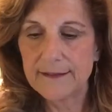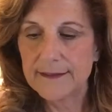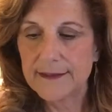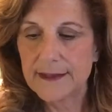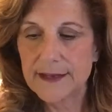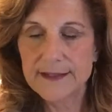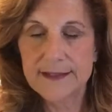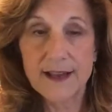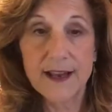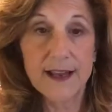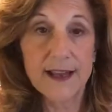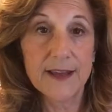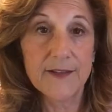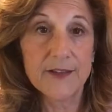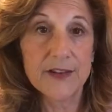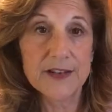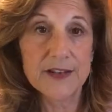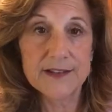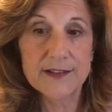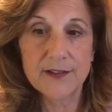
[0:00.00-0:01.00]
does not have
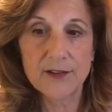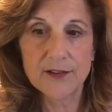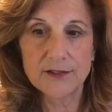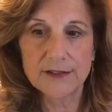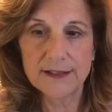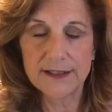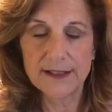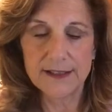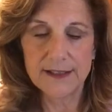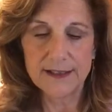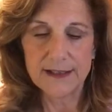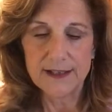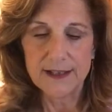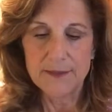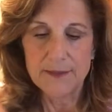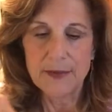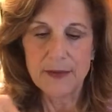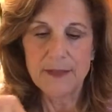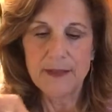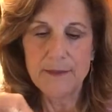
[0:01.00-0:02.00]
any salt in it.
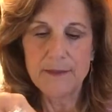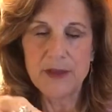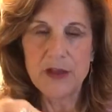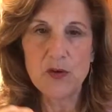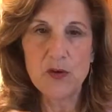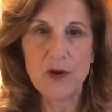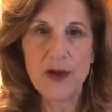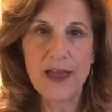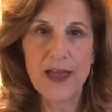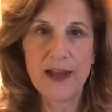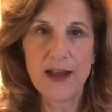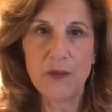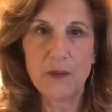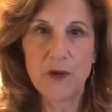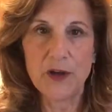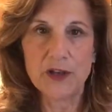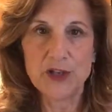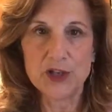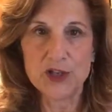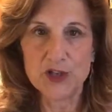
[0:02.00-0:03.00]
But let me go ahead, I
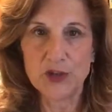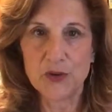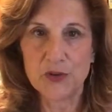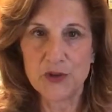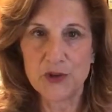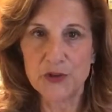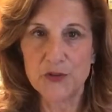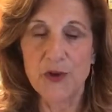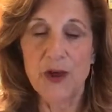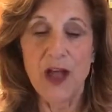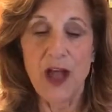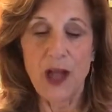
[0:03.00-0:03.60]
want to show you.